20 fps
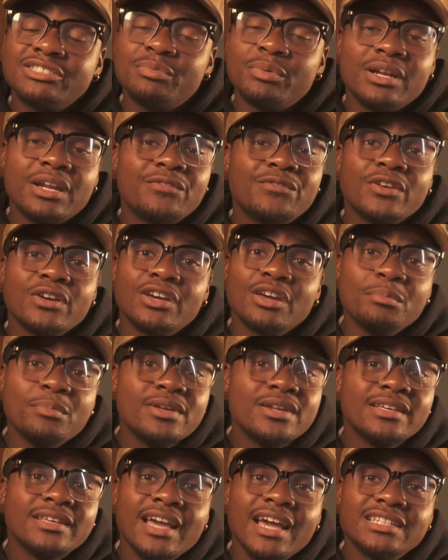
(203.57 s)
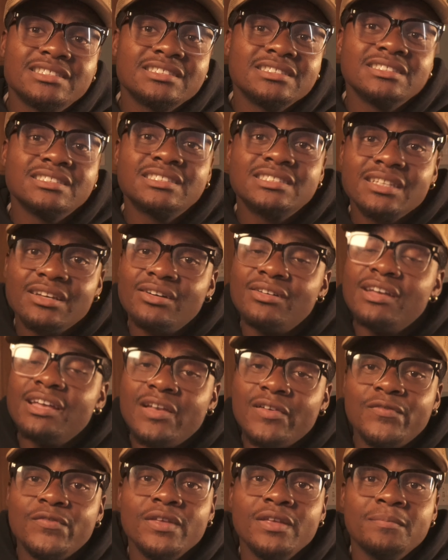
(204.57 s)
but if your communication is still
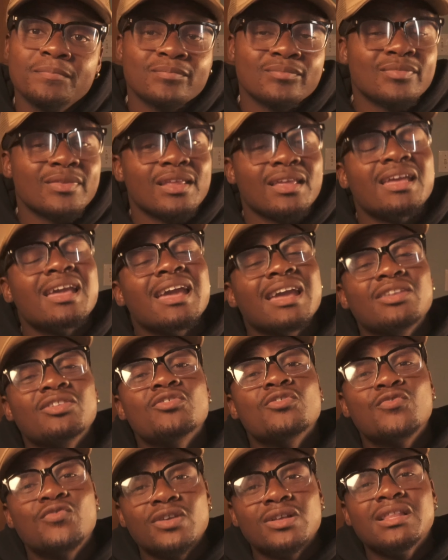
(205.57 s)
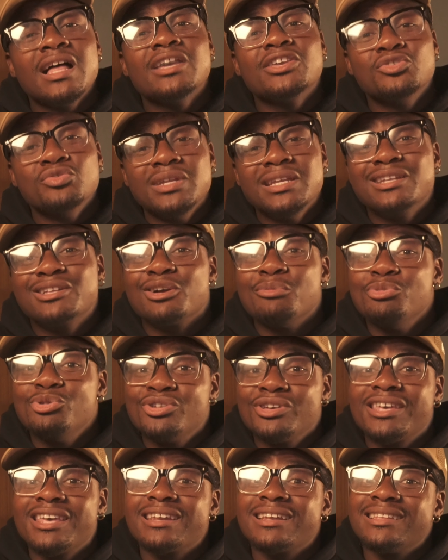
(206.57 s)
iffy and you feel like you need to
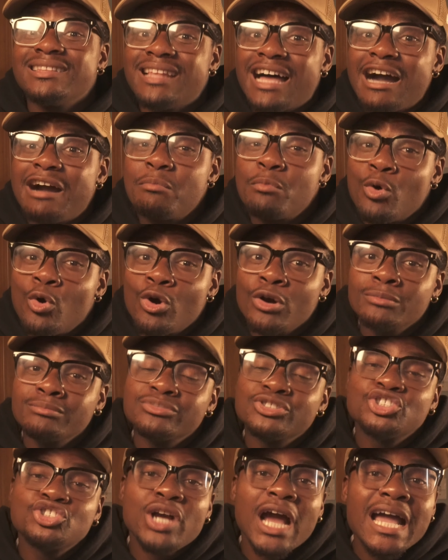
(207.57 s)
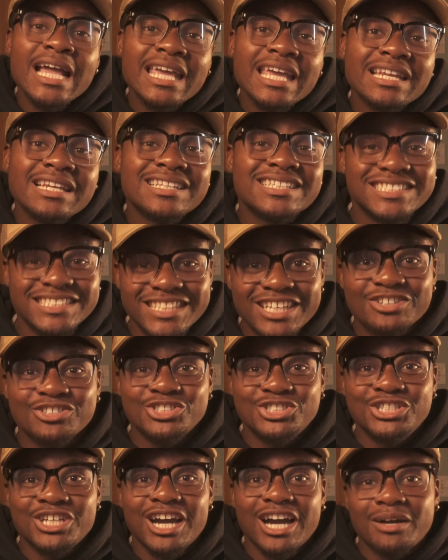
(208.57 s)
communicate a lot more, try getting a
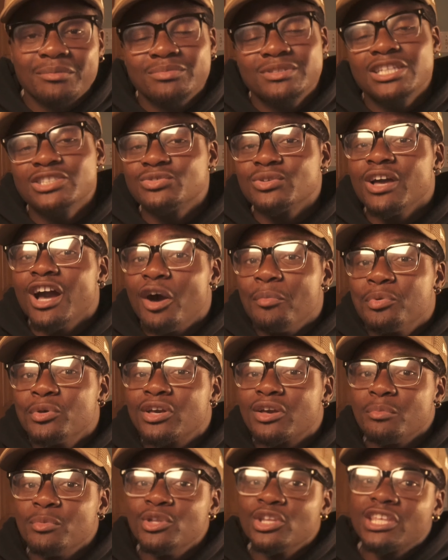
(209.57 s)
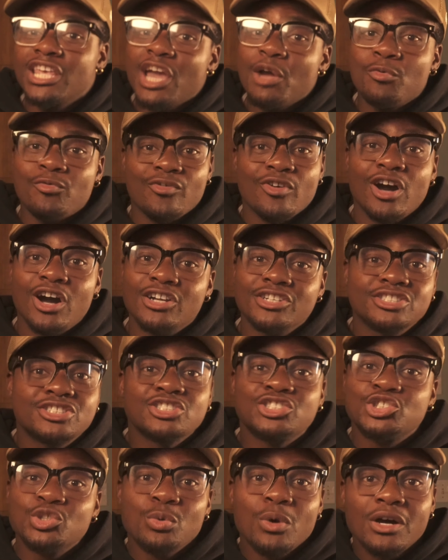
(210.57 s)
sales job. This will help you communicate with 100
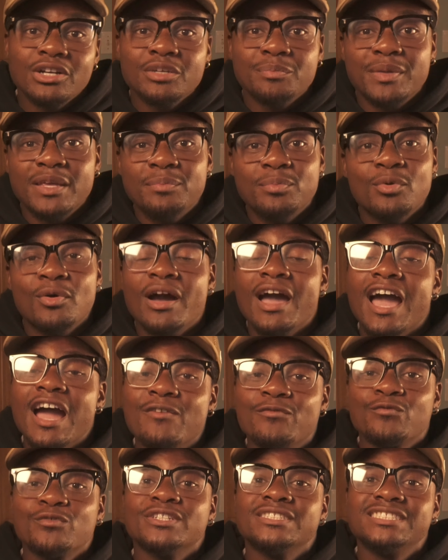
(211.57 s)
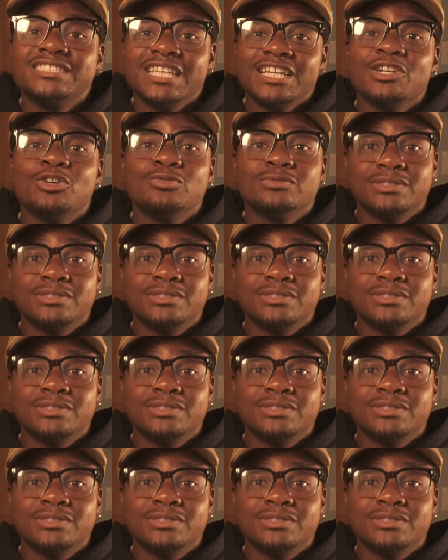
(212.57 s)
to 200 people every single